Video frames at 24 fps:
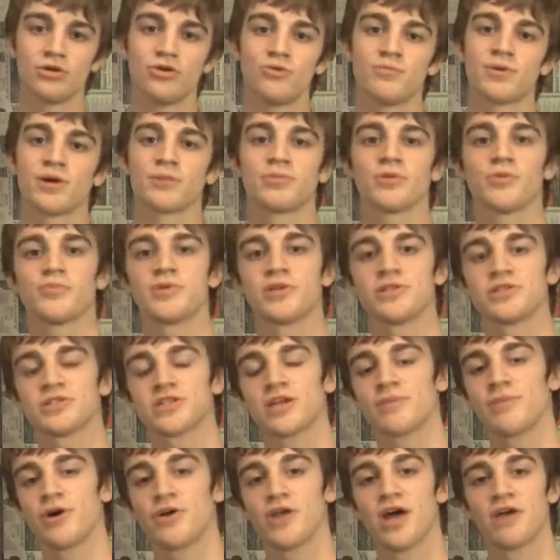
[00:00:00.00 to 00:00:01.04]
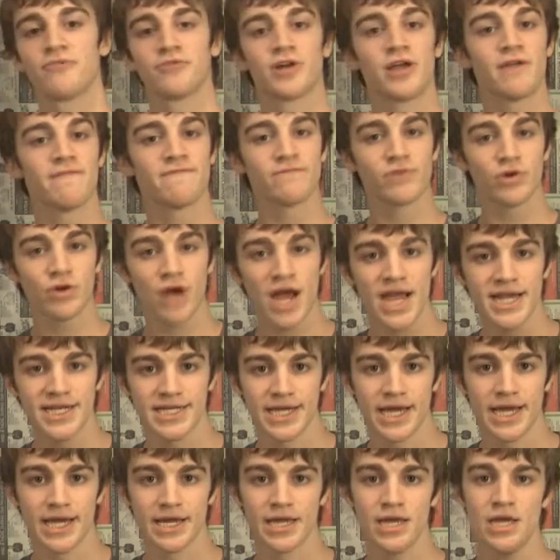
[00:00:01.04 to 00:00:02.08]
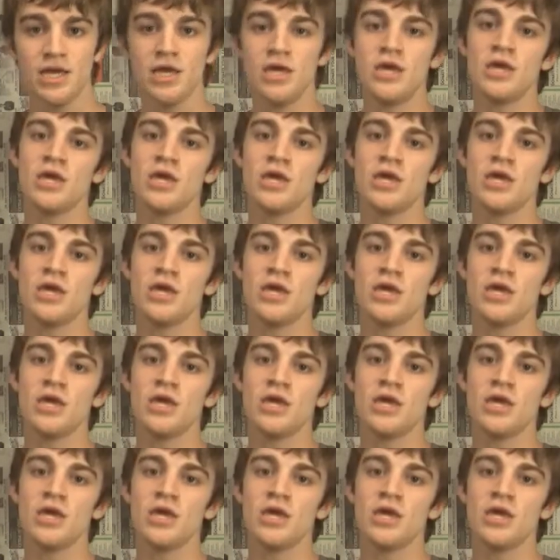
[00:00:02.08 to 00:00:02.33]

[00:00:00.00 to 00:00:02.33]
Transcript: New Purple Opinions come out every Friday.